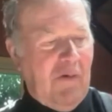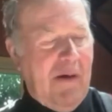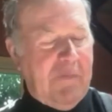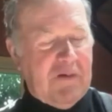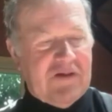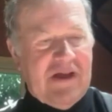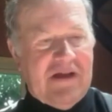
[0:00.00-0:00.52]

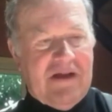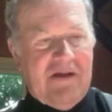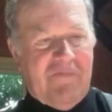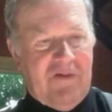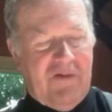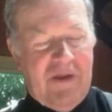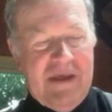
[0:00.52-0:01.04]
represent
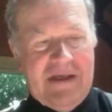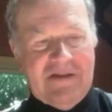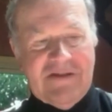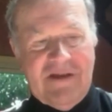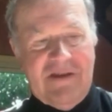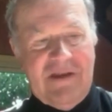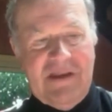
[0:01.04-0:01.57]
different
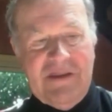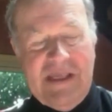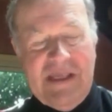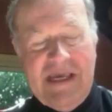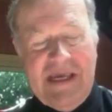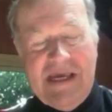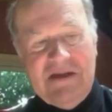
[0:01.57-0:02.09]
things, and then
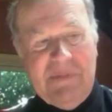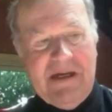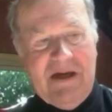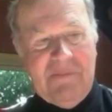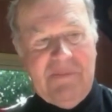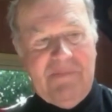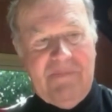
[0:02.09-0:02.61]
that can
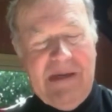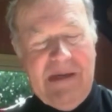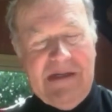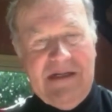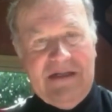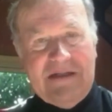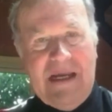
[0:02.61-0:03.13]
become
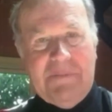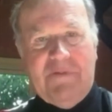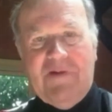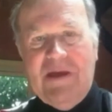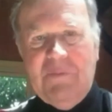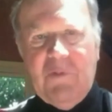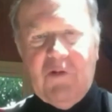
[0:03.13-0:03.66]
any
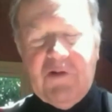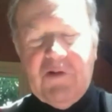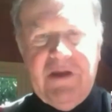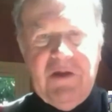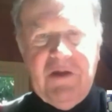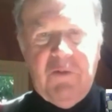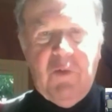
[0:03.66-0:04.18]
type of keyboard